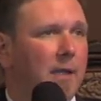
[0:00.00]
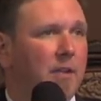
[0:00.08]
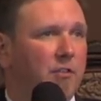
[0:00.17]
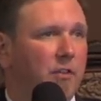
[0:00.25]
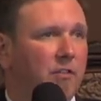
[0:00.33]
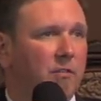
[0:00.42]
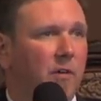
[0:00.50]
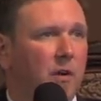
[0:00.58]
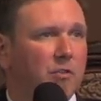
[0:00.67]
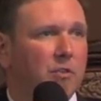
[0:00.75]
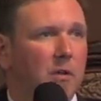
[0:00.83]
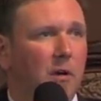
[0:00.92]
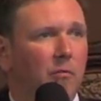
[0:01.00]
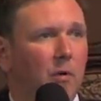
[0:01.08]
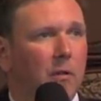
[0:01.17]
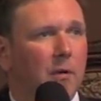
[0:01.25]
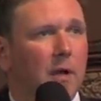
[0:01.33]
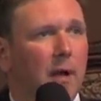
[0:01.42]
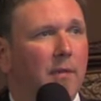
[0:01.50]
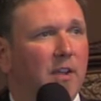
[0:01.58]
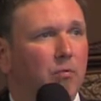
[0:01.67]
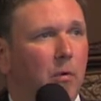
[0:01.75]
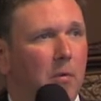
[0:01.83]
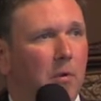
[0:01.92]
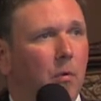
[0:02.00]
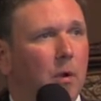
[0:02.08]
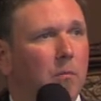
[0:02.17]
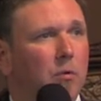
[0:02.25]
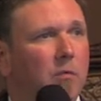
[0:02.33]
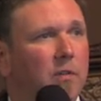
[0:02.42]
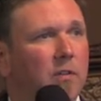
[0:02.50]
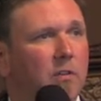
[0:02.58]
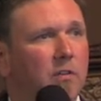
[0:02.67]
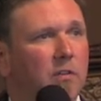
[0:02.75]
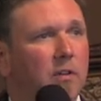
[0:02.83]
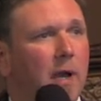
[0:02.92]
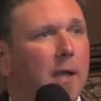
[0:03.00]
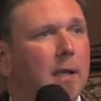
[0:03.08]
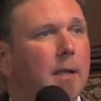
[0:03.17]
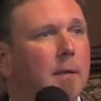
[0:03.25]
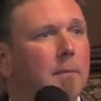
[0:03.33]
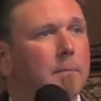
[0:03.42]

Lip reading: It's just a function of whether or not that's where we want to move as a society.